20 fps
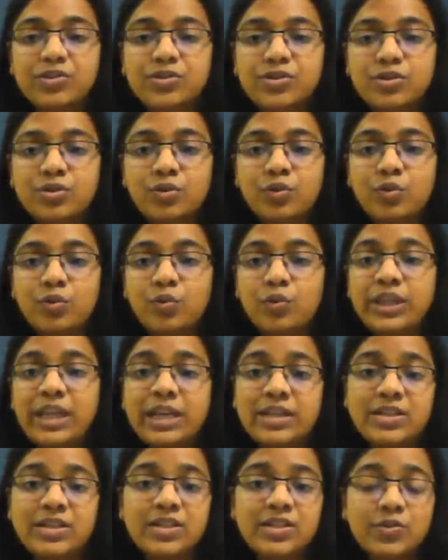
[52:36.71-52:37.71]
So
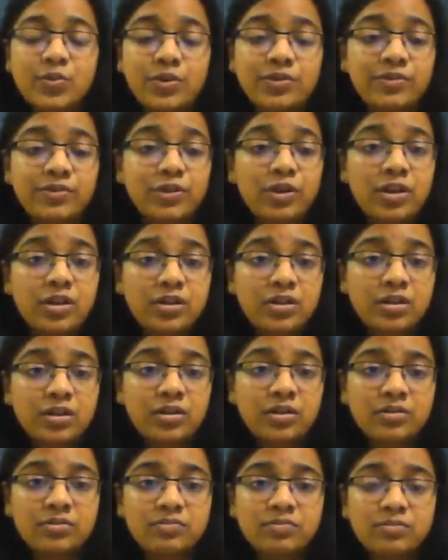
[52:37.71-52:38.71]
yes, so if
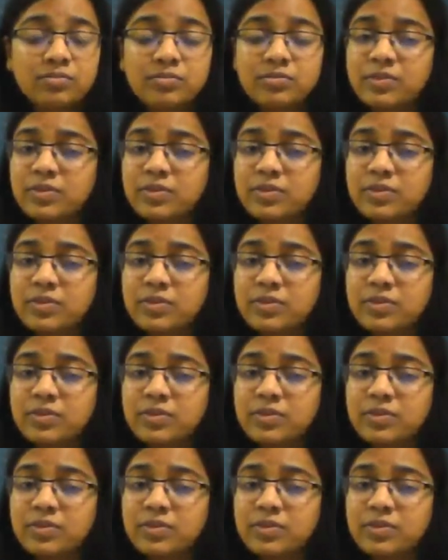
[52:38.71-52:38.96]
you're